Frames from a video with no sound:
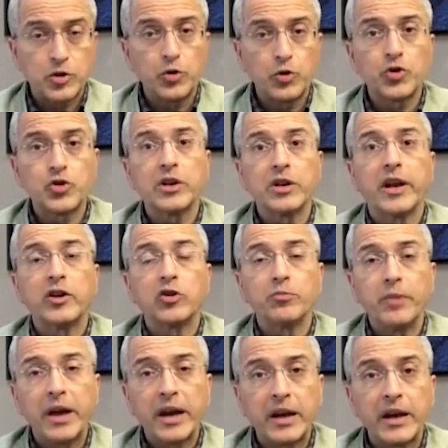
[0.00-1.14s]
substitution
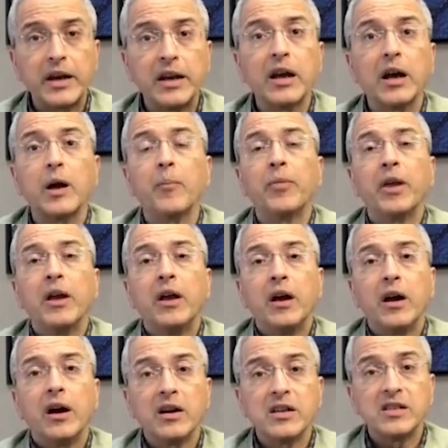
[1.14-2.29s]
and to make India
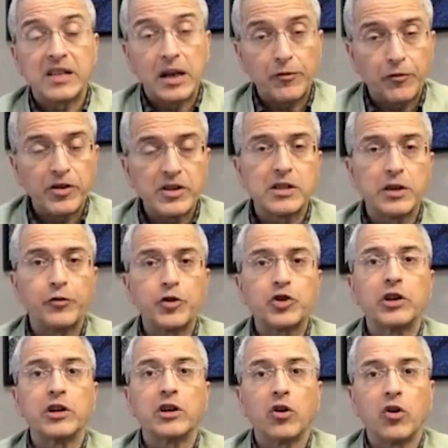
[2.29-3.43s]

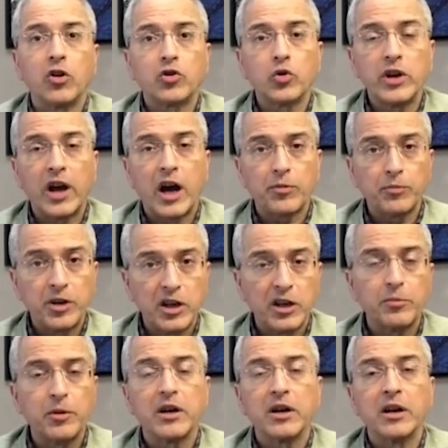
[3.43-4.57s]
self-sufficient or truly
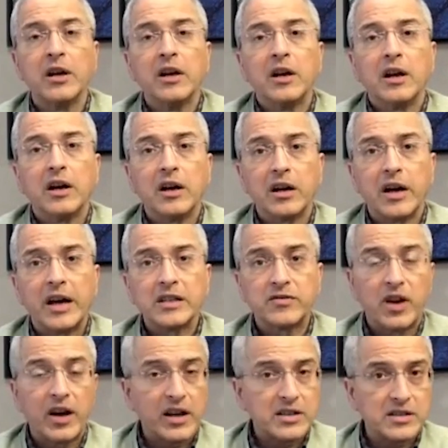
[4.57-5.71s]
Atmanirbhar as
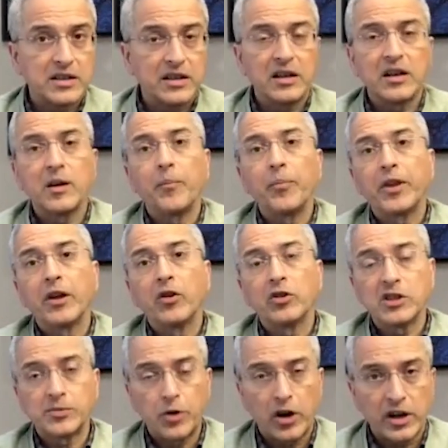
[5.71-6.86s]
far as
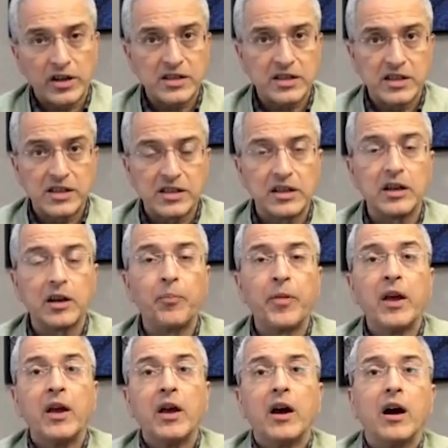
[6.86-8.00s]
this product is concerned.
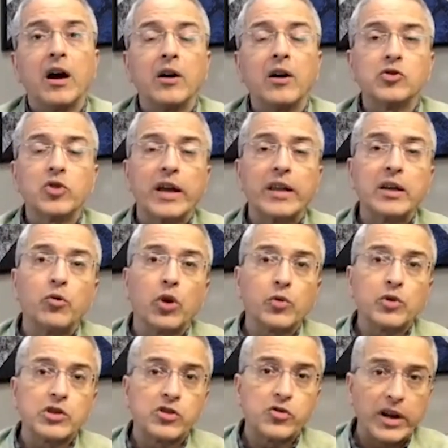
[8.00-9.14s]
So I think what
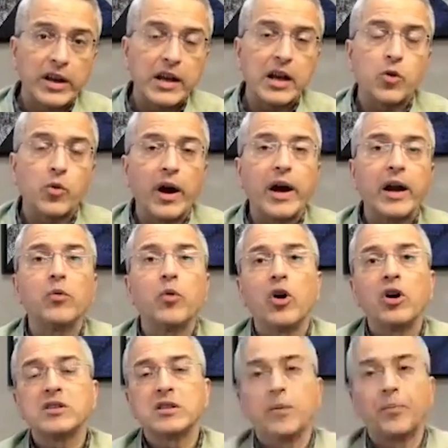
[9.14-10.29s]
was really required
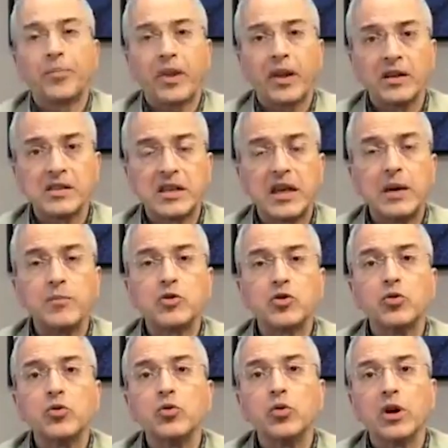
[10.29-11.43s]
was a scheme
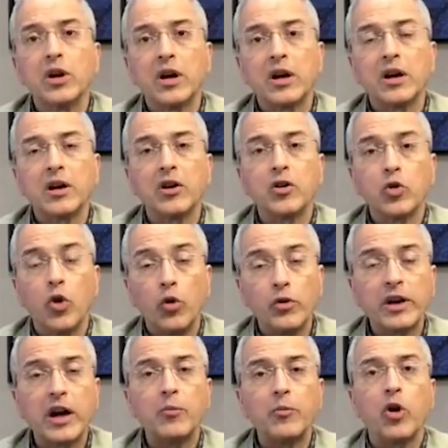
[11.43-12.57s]
to
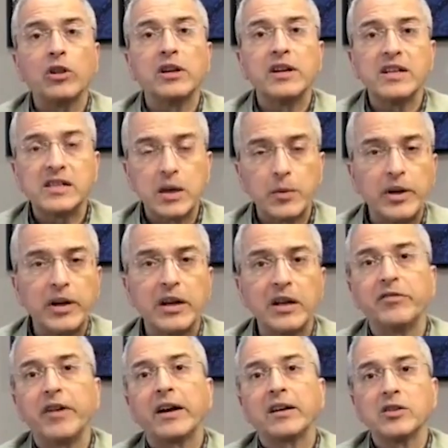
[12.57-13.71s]
overcome all the disability
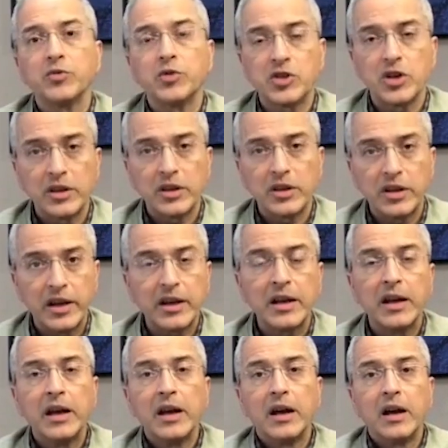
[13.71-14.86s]
factors which are
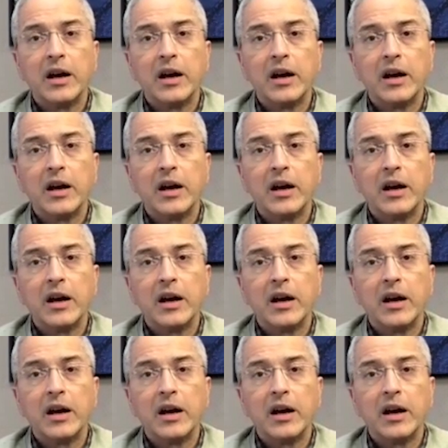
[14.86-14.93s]
there